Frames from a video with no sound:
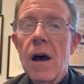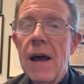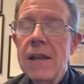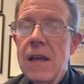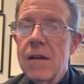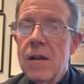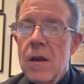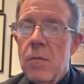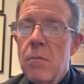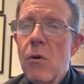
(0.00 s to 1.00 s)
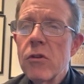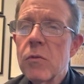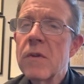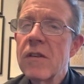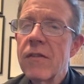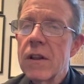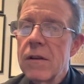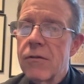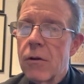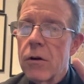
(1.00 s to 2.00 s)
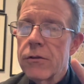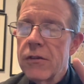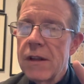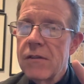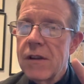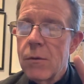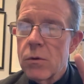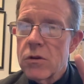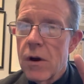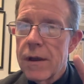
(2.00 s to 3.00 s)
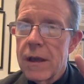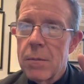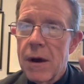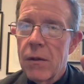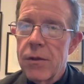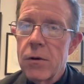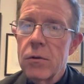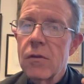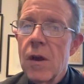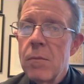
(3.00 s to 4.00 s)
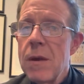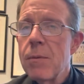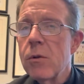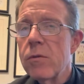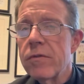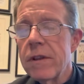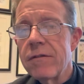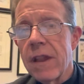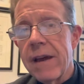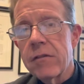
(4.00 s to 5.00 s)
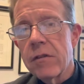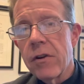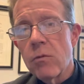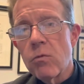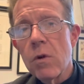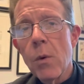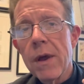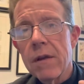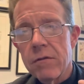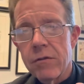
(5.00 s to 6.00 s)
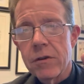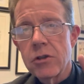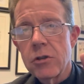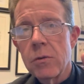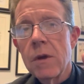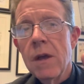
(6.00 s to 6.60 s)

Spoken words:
And yet, more specifically for All Saints Day, we're talking about those people who've lived lives of heroic virtue.